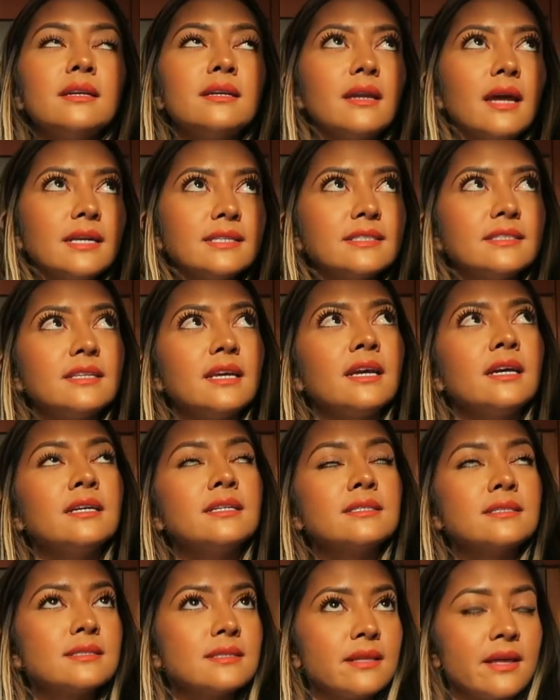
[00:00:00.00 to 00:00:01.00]

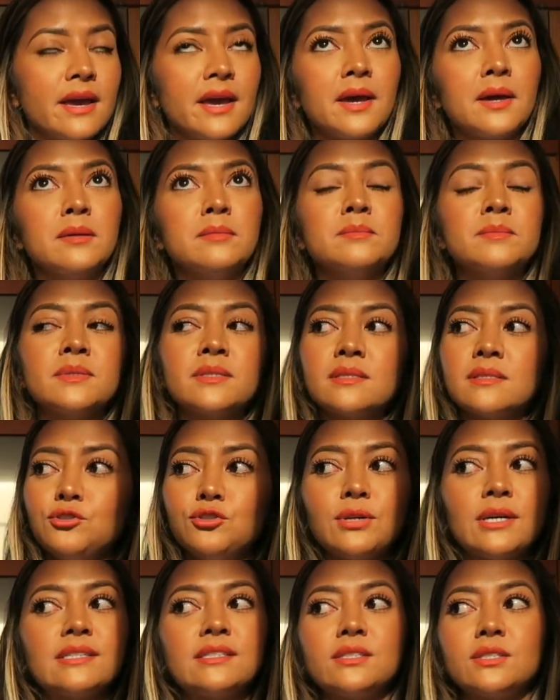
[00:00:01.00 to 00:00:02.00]
nightstands, lamps,
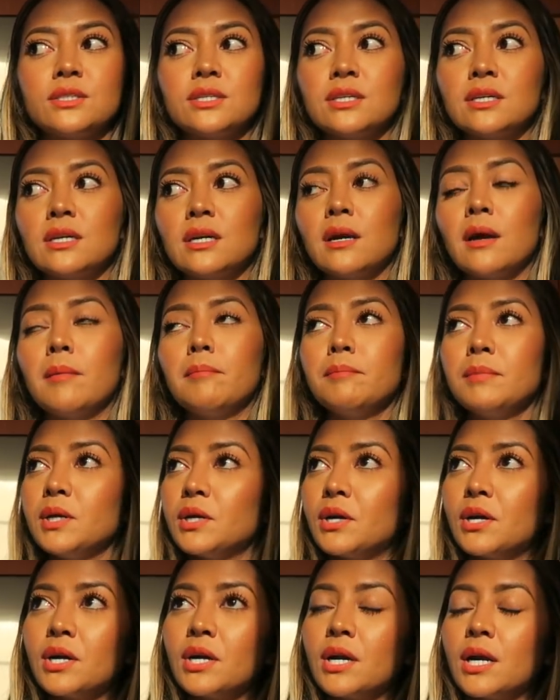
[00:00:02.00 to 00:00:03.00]
dresser,
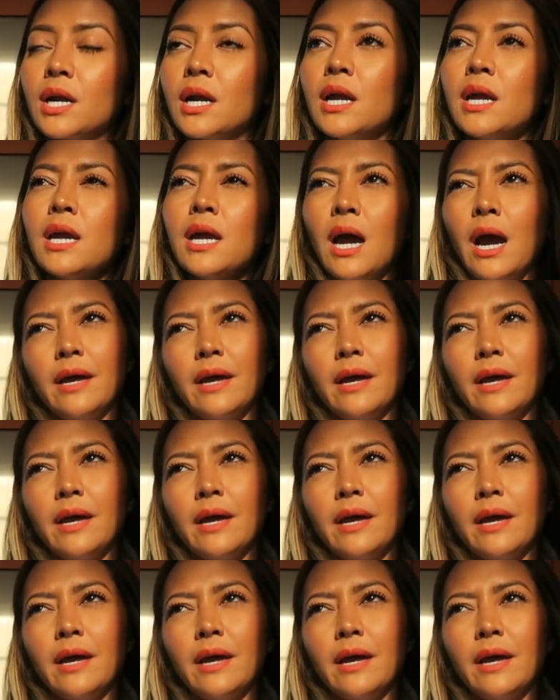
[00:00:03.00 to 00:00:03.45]
mirror.